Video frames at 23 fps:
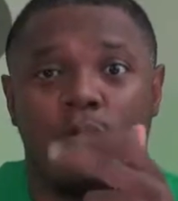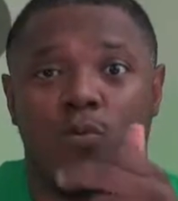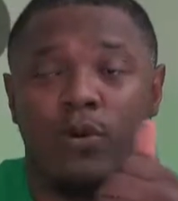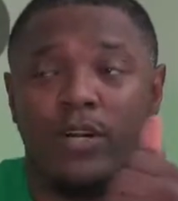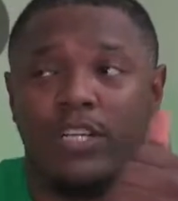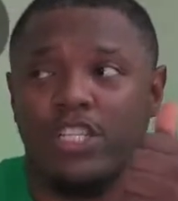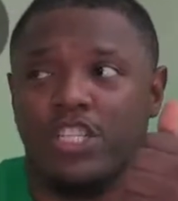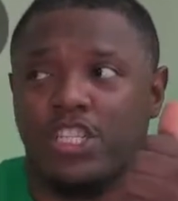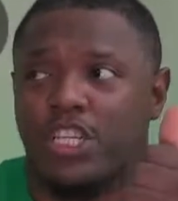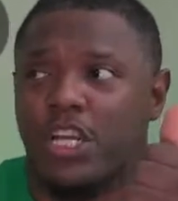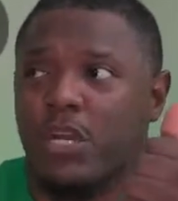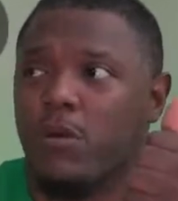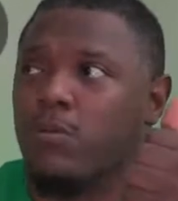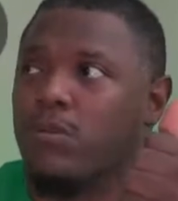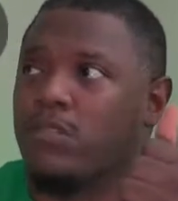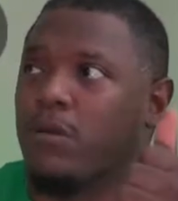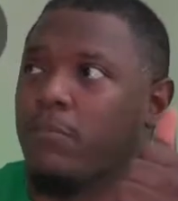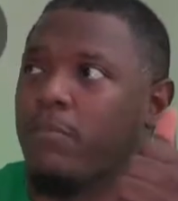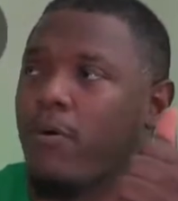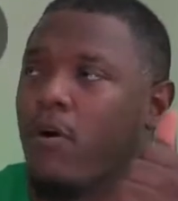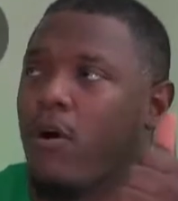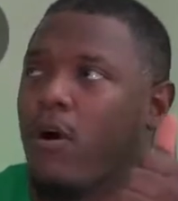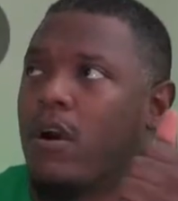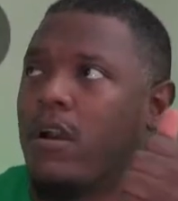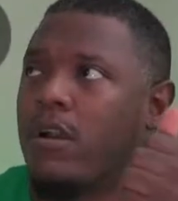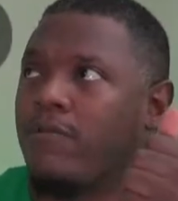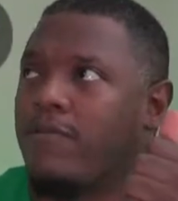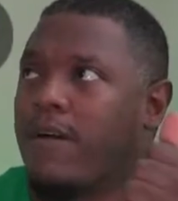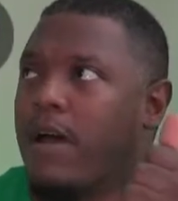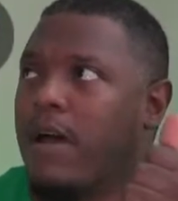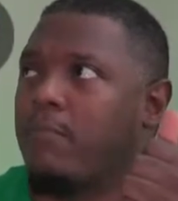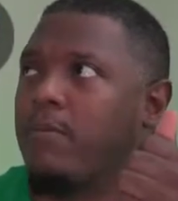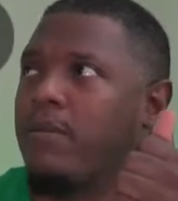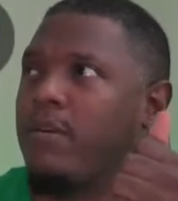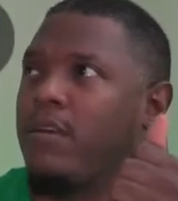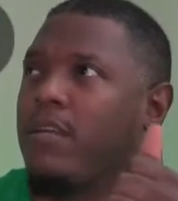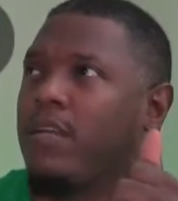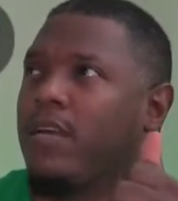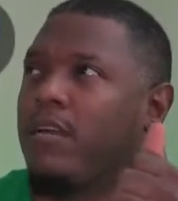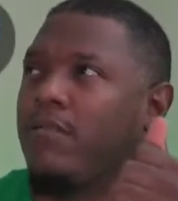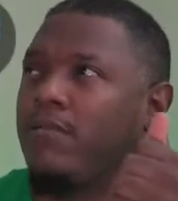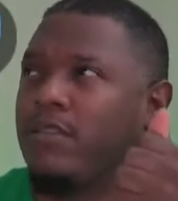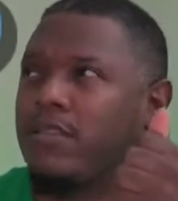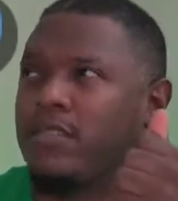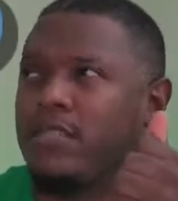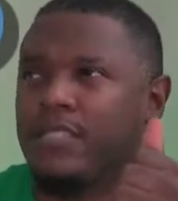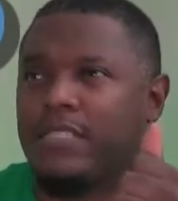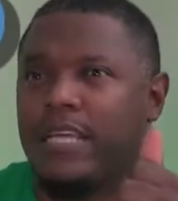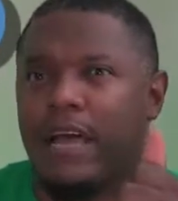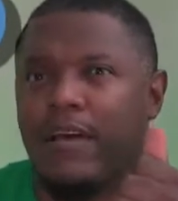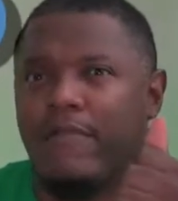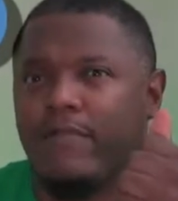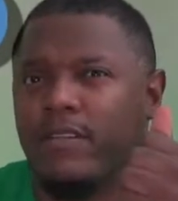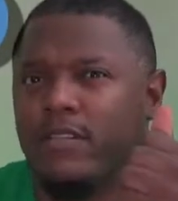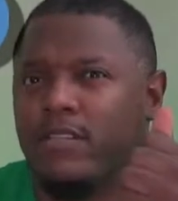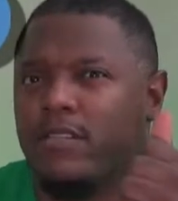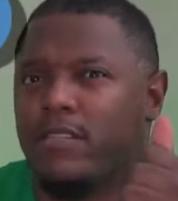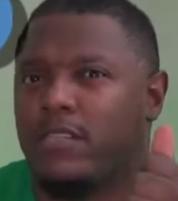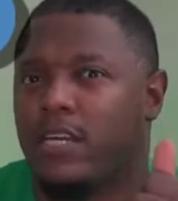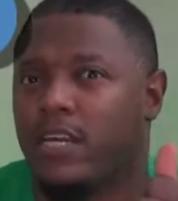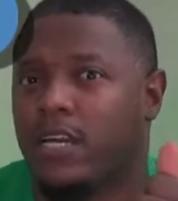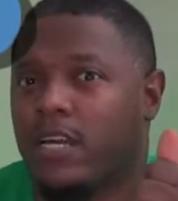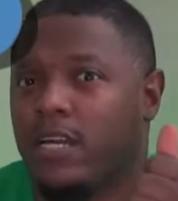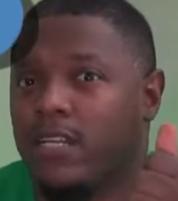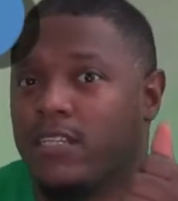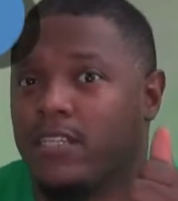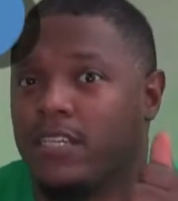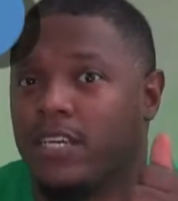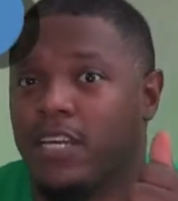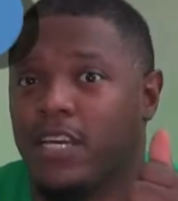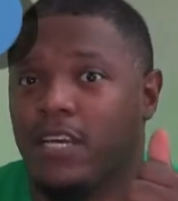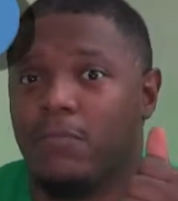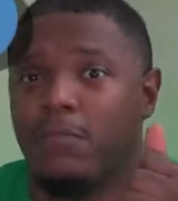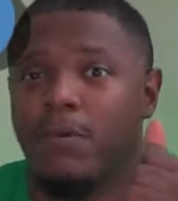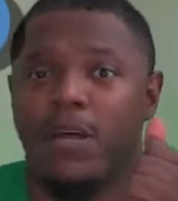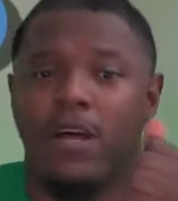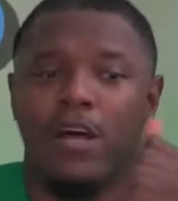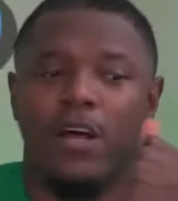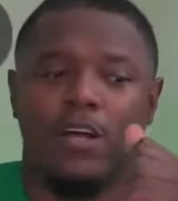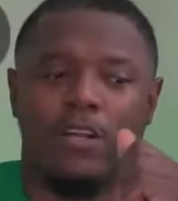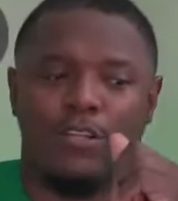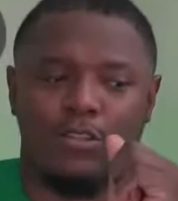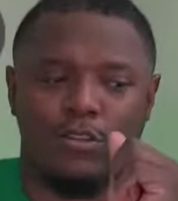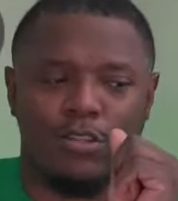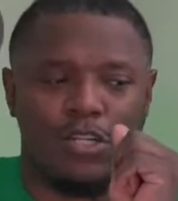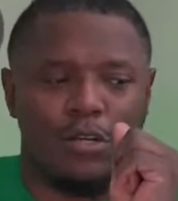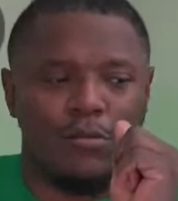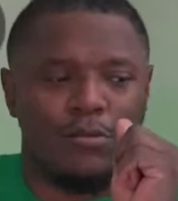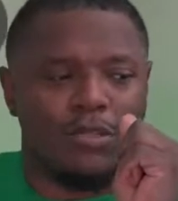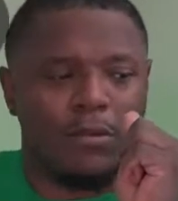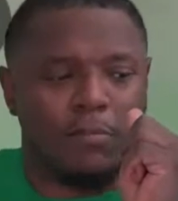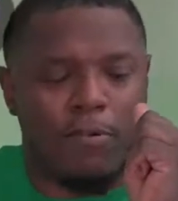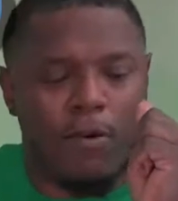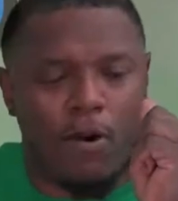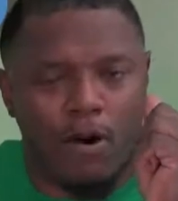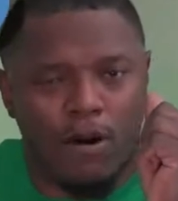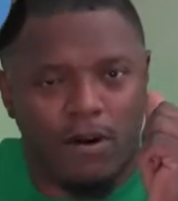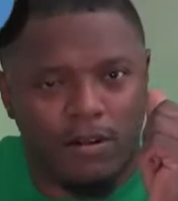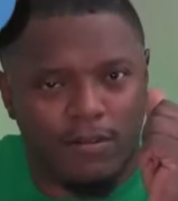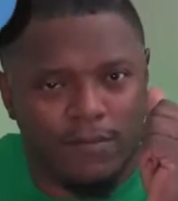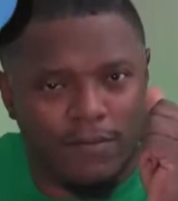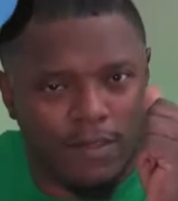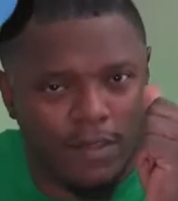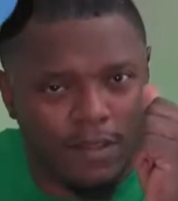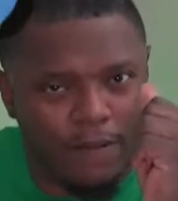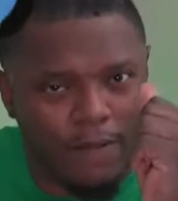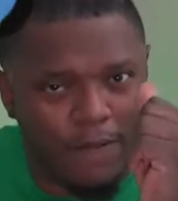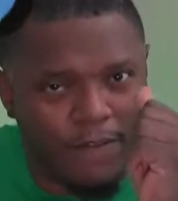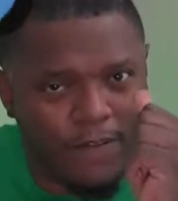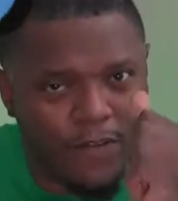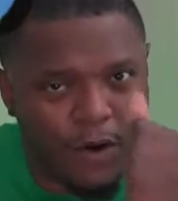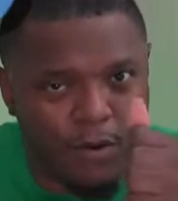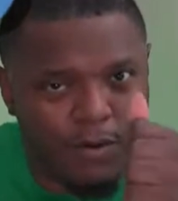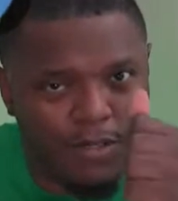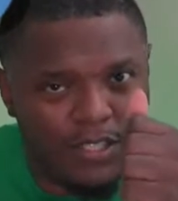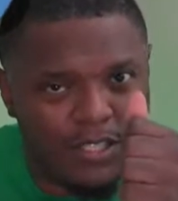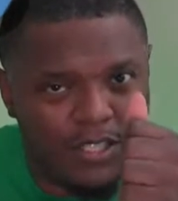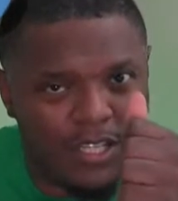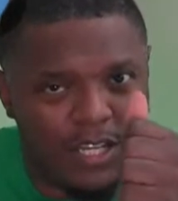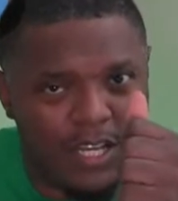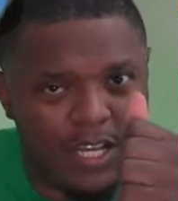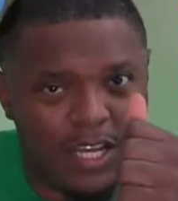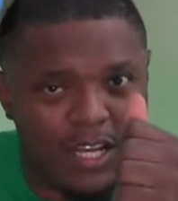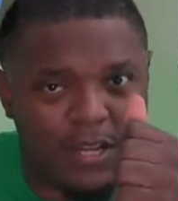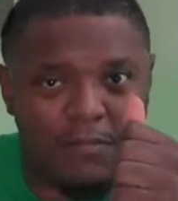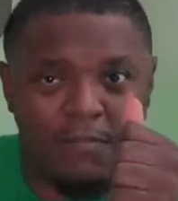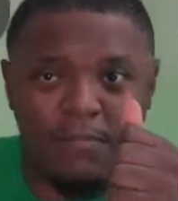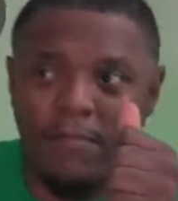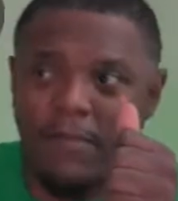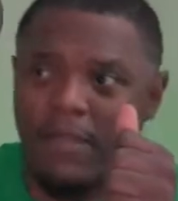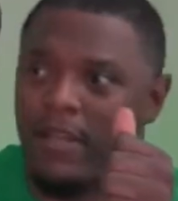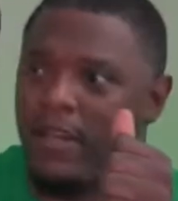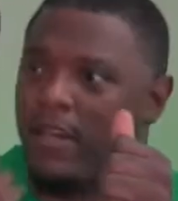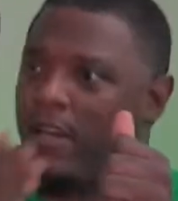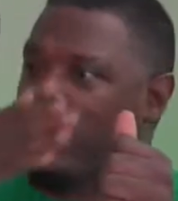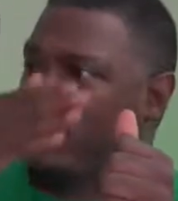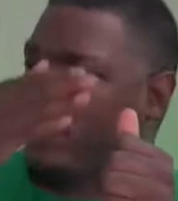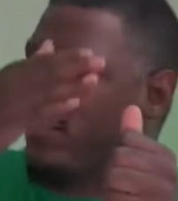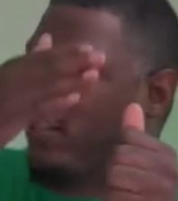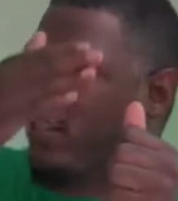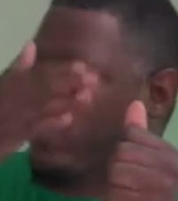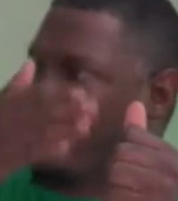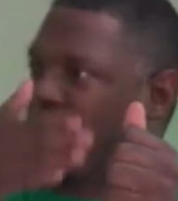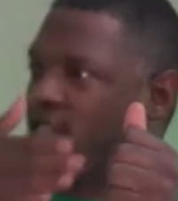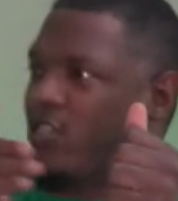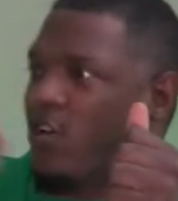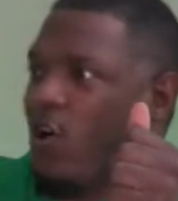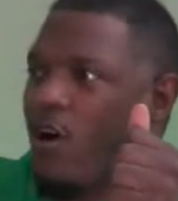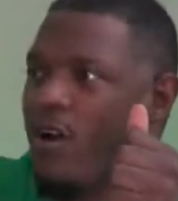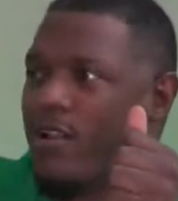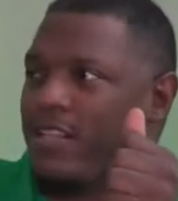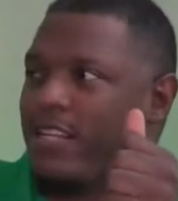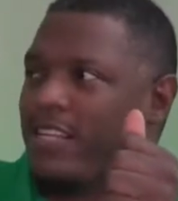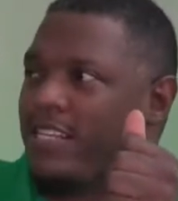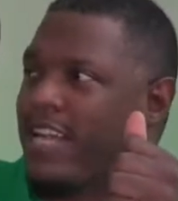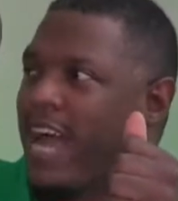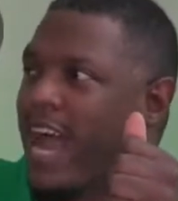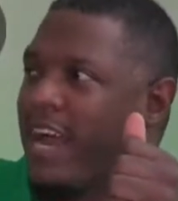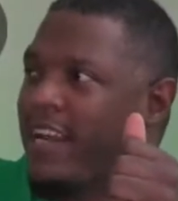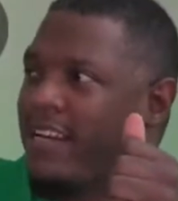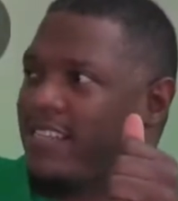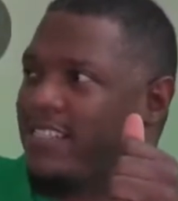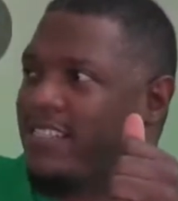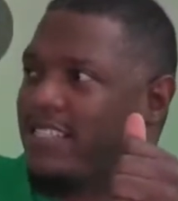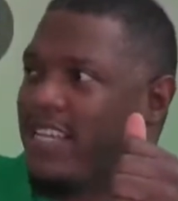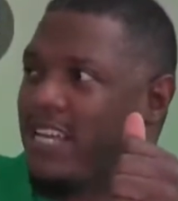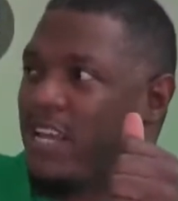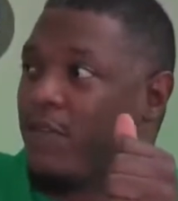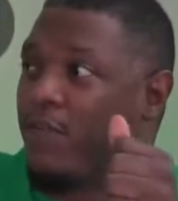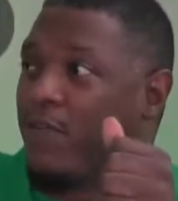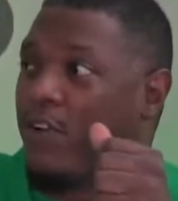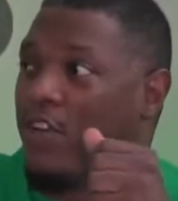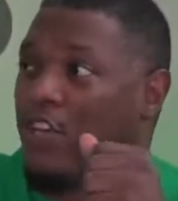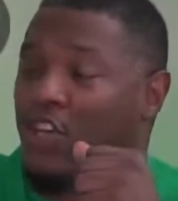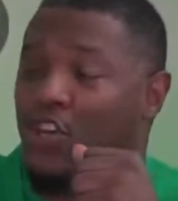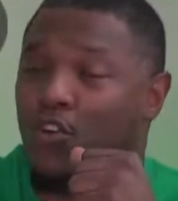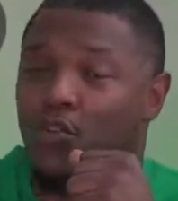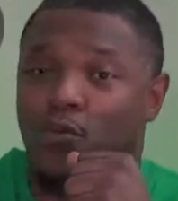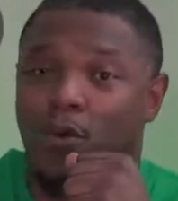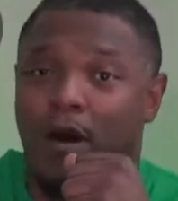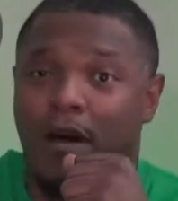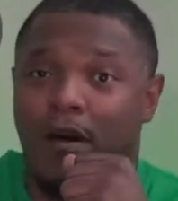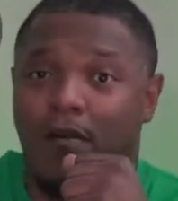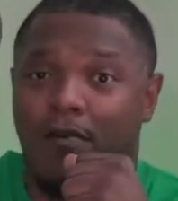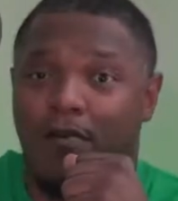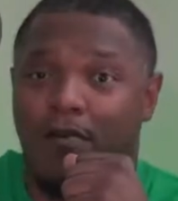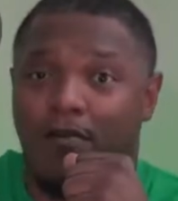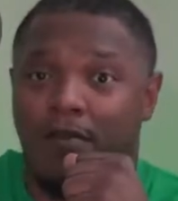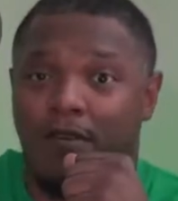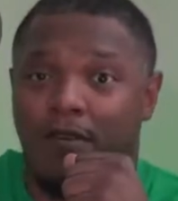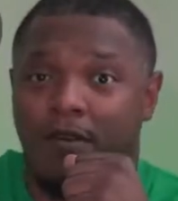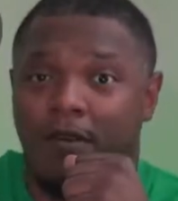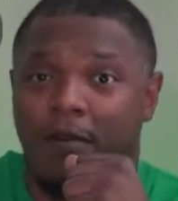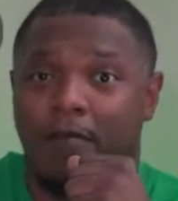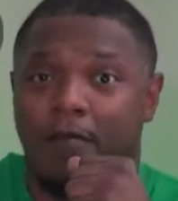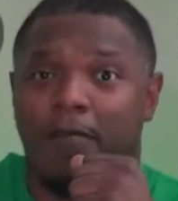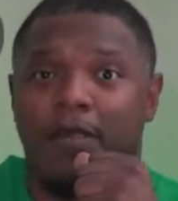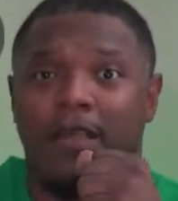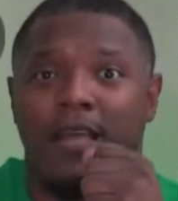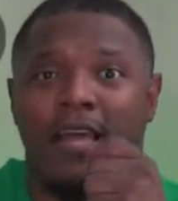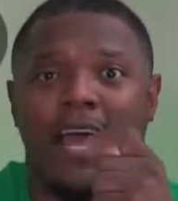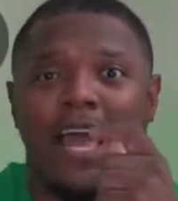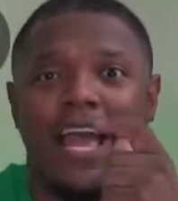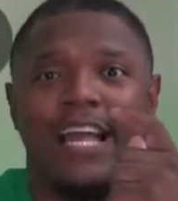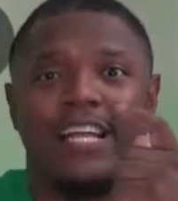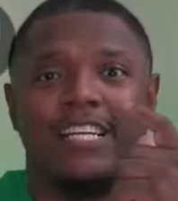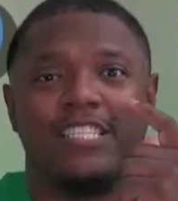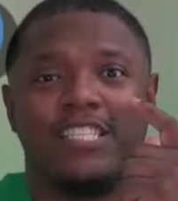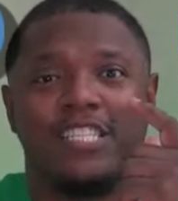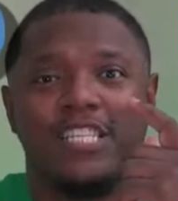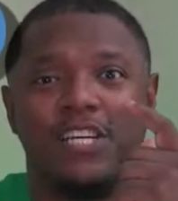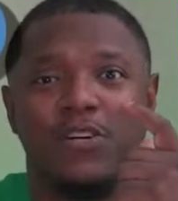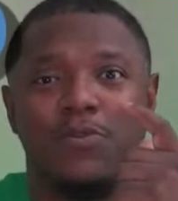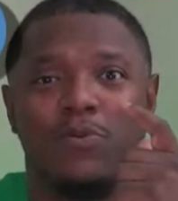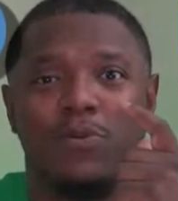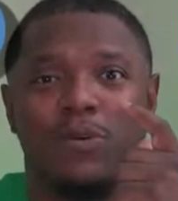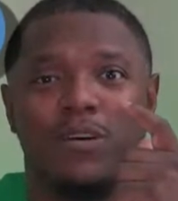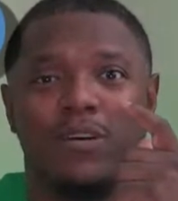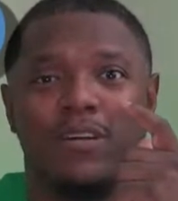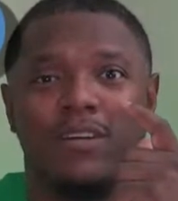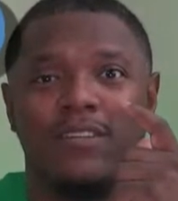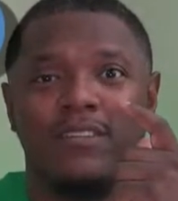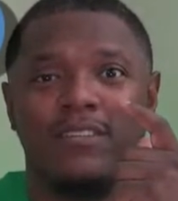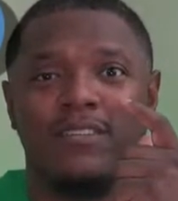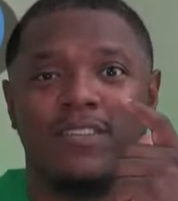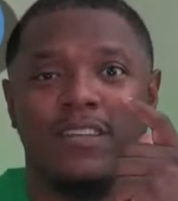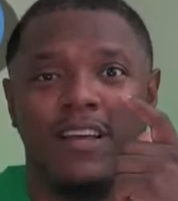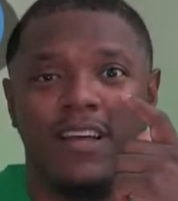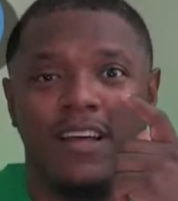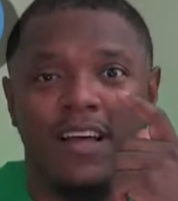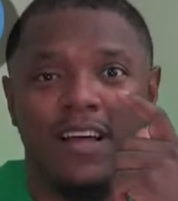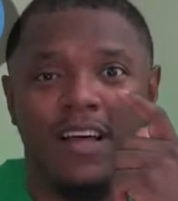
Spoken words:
which she was a part of, I believe, the 17 team. So she was a part of the first team to start the dynasty for UF. And she was